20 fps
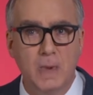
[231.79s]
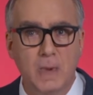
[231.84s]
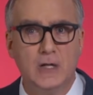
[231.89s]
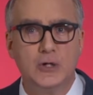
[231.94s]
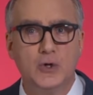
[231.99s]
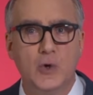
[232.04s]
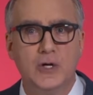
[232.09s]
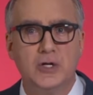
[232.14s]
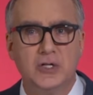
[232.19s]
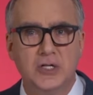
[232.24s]

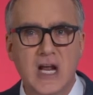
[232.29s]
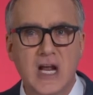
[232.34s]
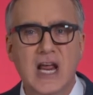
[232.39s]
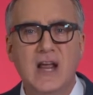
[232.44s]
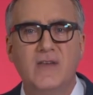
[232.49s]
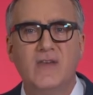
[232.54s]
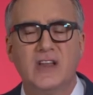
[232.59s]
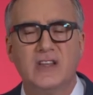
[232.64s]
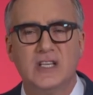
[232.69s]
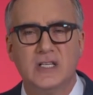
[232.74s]
but to
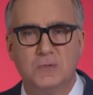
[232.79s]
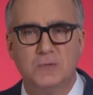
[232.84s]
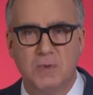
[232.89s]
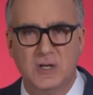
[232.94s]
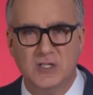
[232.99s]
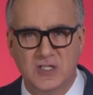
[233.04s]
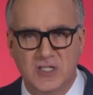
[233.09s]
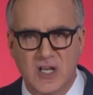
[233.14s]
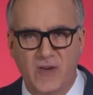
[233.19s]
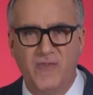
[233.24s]
achieve the
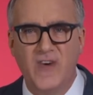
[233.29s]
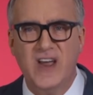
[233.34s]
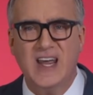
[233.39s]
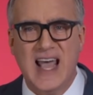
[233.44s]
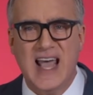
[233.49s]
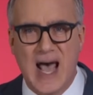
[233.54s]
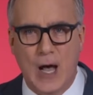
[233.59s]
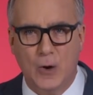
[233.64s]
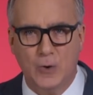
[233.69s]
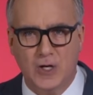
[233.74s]

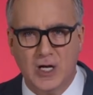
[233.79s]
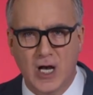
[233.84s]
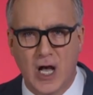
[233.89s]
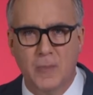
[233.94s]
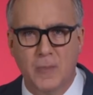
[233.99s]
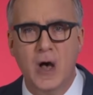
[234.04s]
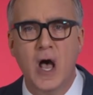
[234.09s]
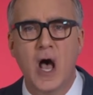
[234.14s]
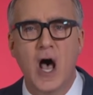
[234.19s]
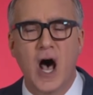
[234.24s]
specific
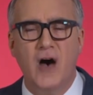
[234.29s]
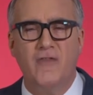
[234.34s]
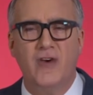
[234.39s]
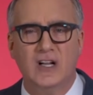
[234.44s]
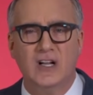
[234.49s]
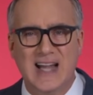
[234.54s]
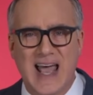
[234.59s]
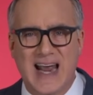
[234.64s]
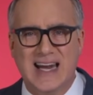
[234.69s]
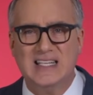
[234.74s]
outcome of
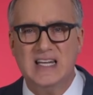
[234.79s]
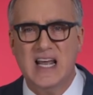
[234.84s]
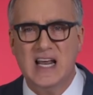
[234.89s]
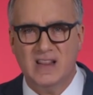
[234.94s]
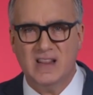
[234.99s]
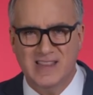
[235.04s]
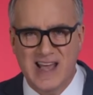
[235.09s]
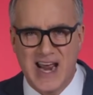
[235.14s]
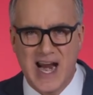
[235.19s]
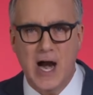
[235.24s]

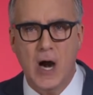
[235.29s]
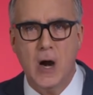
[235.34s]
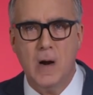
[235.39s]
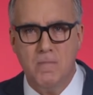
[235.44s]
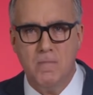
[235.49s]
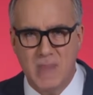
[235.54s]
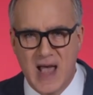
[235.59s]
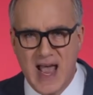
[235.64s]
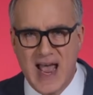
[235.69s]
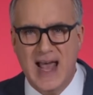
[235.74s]
electing
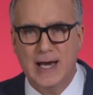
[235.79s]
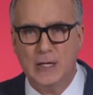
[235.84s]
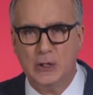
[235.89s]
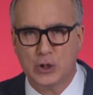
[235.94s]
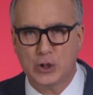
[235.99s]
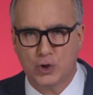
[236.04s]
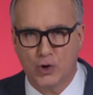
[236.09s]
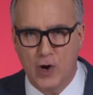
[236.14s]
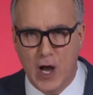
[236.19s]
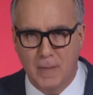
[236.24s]
their
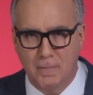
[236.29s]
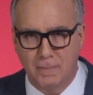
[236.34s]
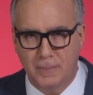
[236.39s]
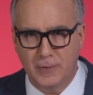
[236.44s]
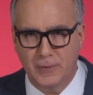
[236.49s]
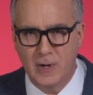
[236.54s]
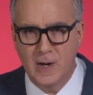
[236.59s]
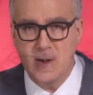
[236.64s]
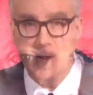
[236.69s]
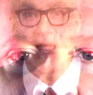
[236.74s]
man Trump.